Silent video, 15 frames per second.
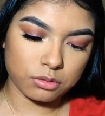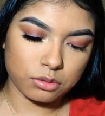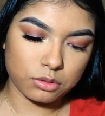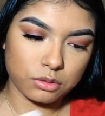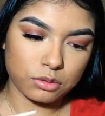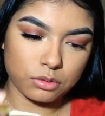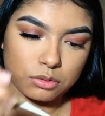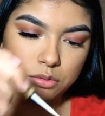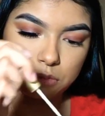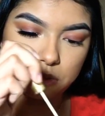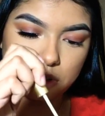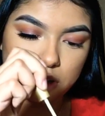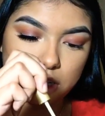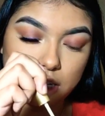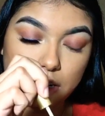who
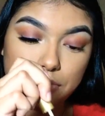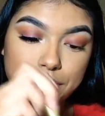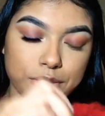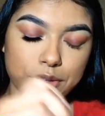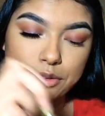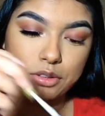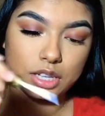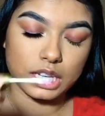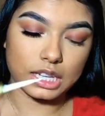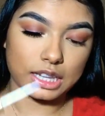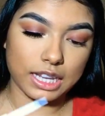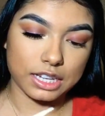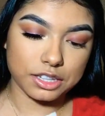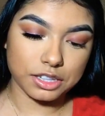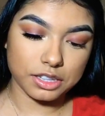or if you
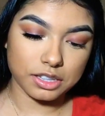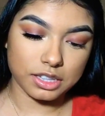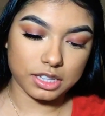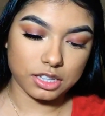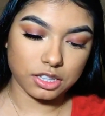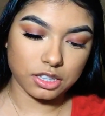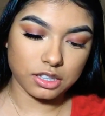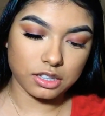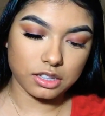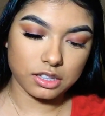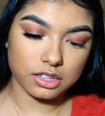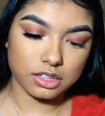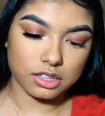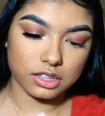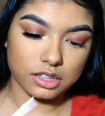get lash
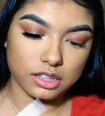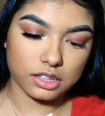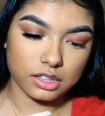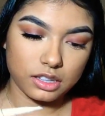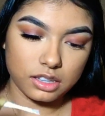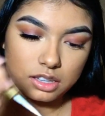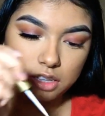extensions and